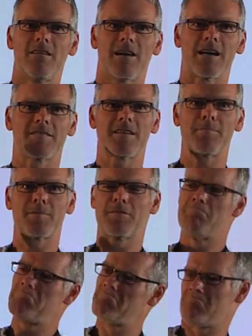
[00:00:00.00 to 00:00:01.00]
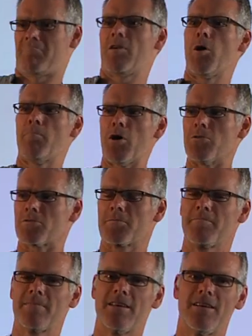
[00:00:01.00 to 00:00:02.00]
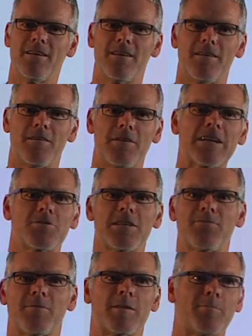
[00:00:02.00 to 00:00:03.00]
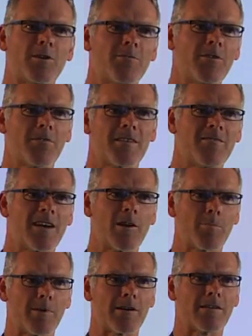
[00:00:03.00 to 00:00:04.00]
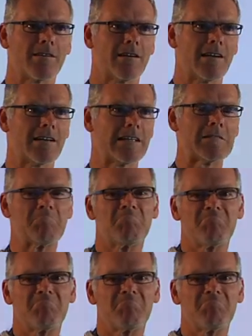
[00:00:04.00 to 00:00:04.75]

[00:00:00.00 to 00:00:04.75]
accept, oppose. Actually, from the point of view of a developer, uh,